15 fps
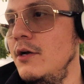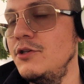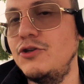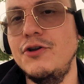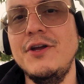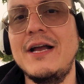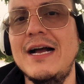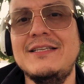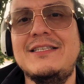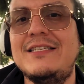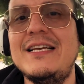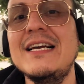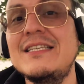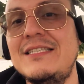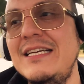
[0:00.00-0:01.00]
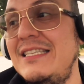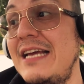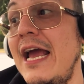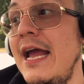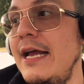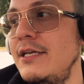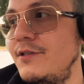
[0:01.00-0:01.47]
So you got 60
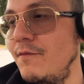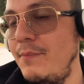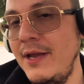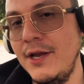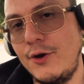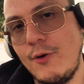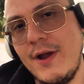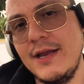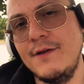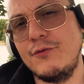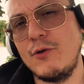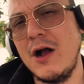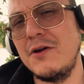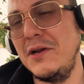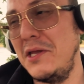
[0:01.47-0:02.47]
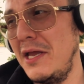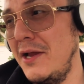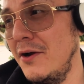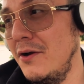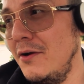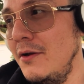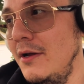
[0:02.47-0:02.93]
days of being creative throughout a year,